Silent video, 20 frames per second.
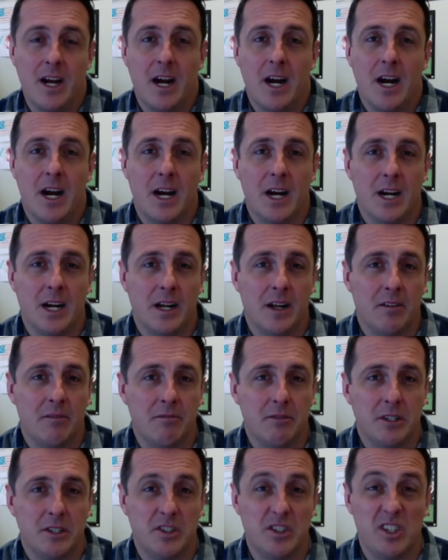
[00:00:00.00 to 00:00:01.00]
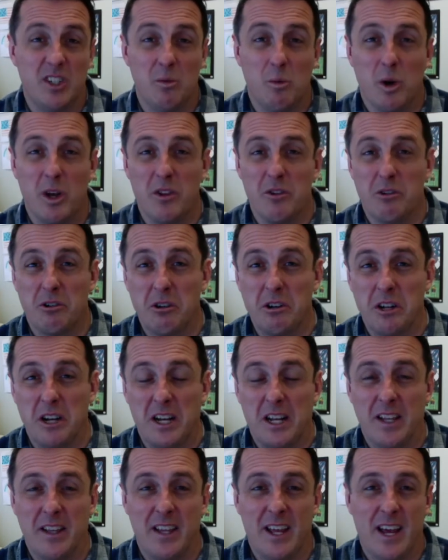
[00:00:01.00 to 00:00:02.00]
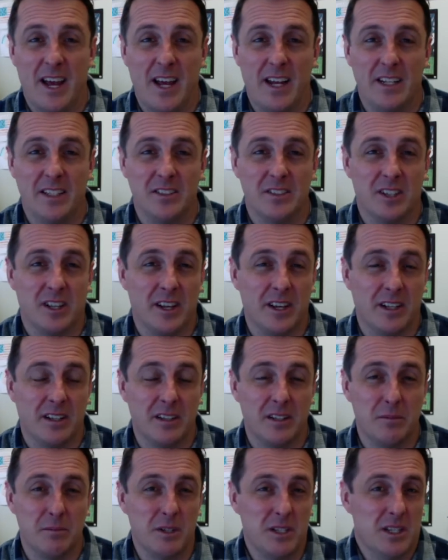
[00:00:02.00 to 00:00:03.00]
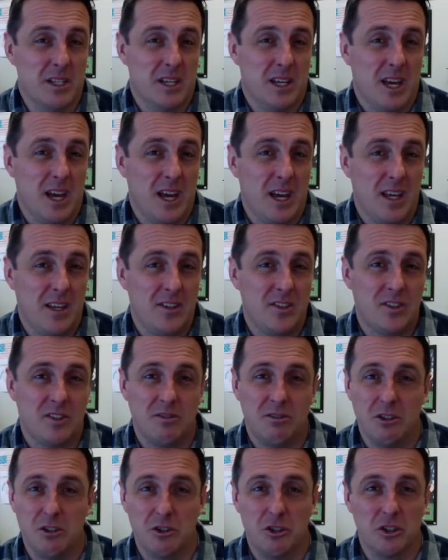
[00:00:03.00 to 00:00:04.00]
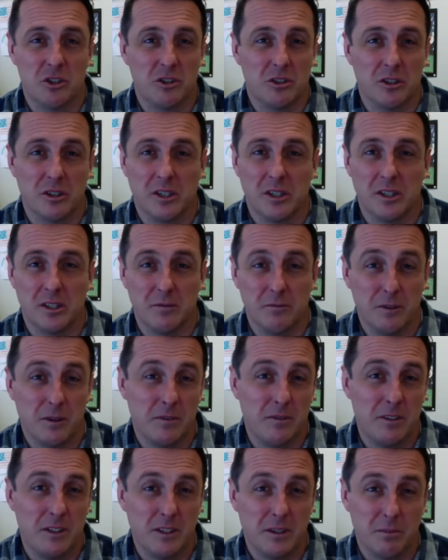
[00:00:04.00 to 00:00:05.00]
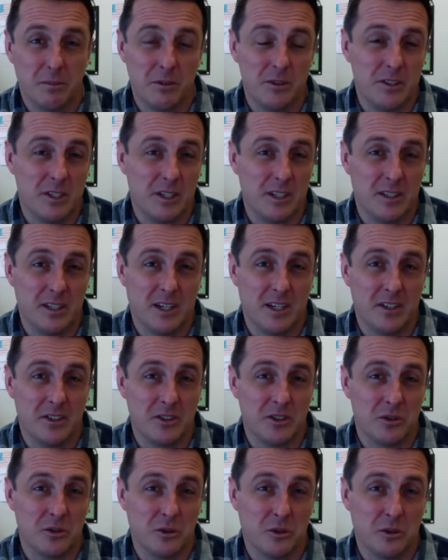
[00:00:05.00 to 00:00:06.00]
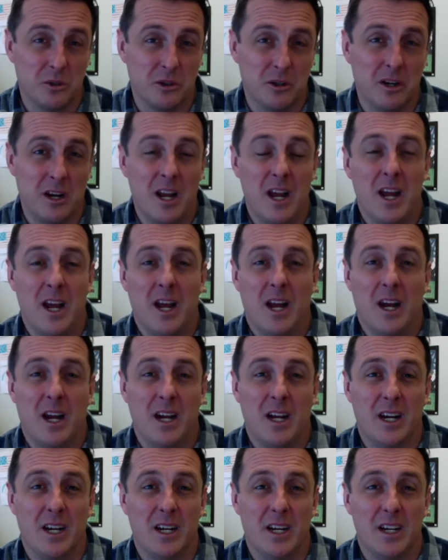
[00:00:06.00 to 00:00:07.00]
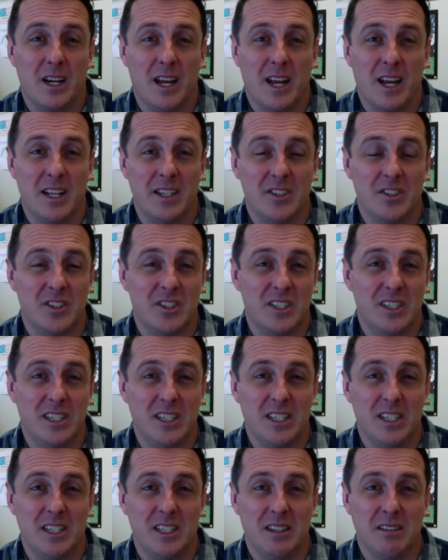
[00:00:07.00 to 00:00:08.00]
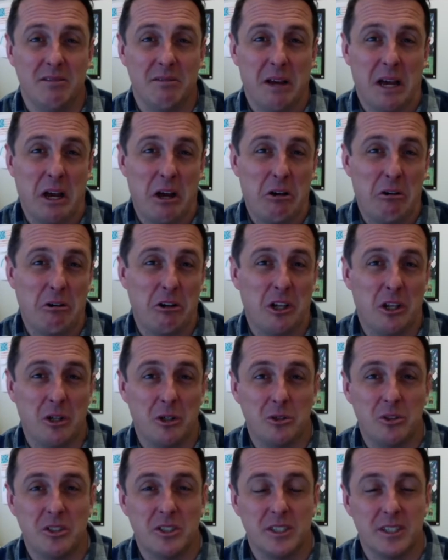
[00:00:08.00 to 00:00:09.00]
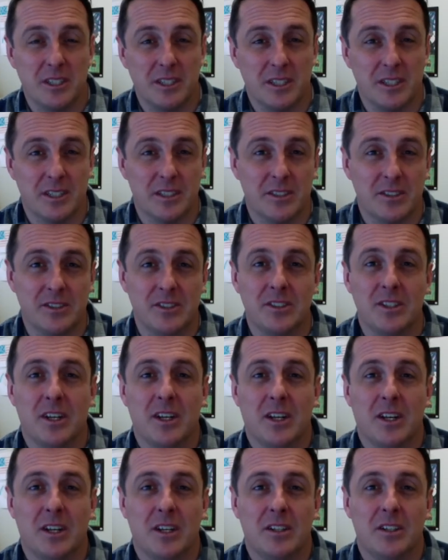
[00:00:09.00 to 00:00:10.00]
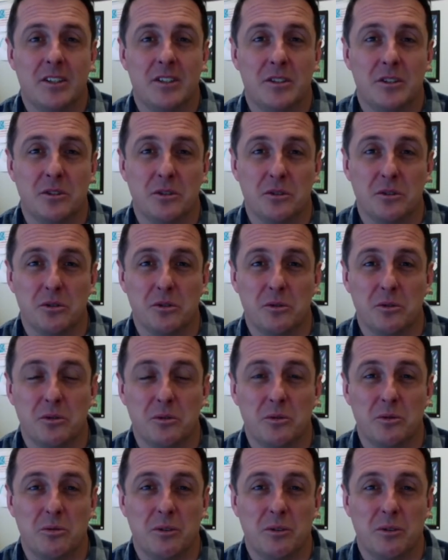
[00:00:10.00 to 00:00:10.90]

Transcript: To see whether or not that is likely to be the case, you just look at the 50th percentile score and see how close it is to